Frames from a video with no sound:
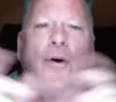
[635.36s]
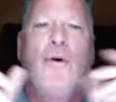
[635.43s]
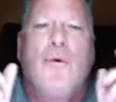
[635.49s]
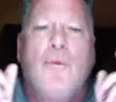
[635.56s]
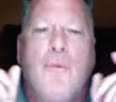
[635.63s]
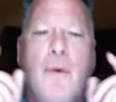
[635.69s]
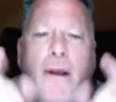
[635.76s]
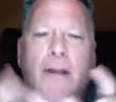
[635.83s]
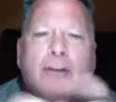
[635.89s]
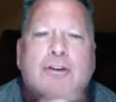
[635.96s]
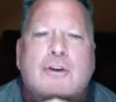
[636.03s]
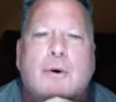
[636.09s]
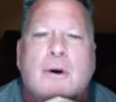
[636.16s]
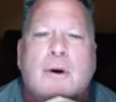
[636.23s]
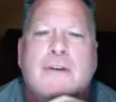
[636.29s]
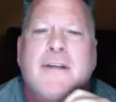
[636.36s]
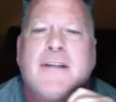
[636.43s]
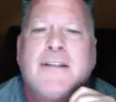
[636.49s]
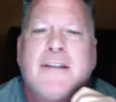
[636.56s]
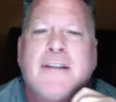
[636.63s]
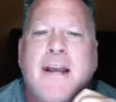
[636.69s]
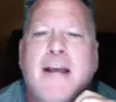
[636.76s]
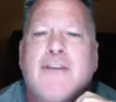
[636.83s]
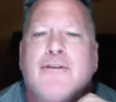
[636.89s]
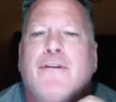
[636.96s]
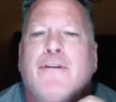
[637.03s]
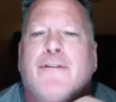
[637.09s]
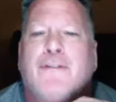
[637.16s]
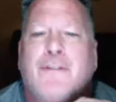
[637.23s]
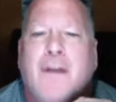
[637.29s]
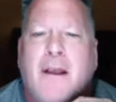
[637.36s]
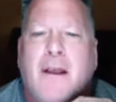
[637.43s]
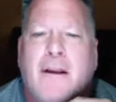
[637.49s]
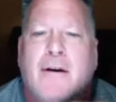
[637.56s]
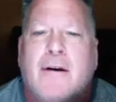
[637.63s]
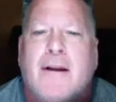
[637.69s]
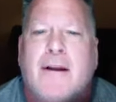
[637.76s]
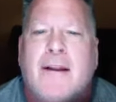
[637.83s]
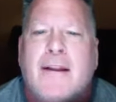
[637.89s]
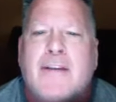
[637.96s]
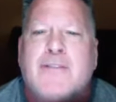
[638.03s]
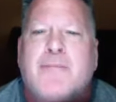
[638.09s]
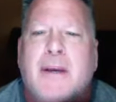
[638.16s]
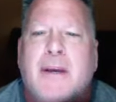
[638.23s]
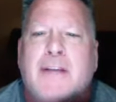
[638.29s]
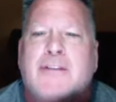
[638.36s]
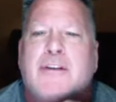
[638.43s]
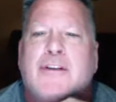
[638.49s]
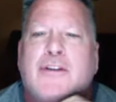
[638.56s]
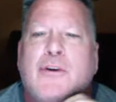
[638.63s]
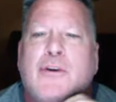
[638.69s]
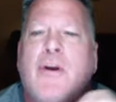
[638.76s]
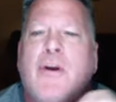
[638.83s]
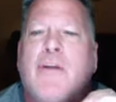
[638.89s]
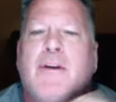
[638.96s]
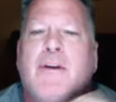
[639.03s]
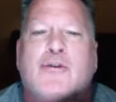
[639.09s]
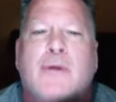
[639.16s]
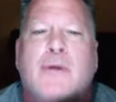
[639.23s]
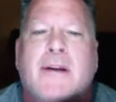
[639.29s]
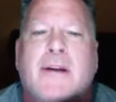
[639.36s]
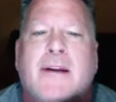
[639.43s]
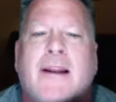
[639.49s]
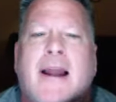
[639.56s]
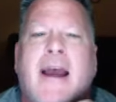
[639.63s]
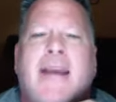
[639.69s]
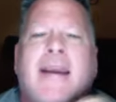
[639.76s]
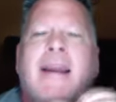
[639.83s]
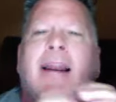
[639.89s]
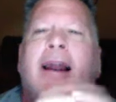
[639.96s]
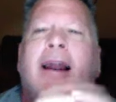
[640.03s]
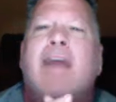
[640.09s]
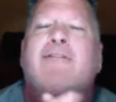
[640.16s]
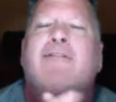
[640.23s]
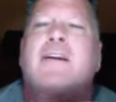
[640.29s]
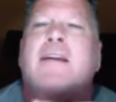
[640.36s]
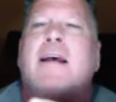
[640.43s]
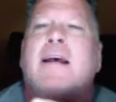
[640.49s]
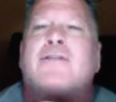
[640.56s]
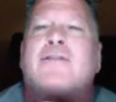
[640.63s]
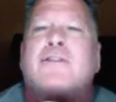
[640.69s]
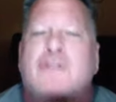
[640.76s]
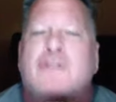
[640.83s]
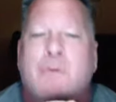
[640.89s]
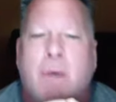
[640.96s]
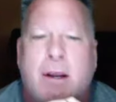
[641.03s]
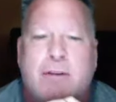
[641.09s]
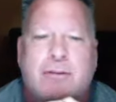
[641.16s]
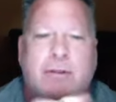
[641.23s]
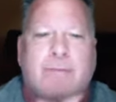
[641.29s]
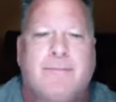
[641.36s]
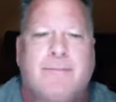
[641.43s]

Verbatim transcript: When is your success or failure in this business going to be treated like a life and death situation?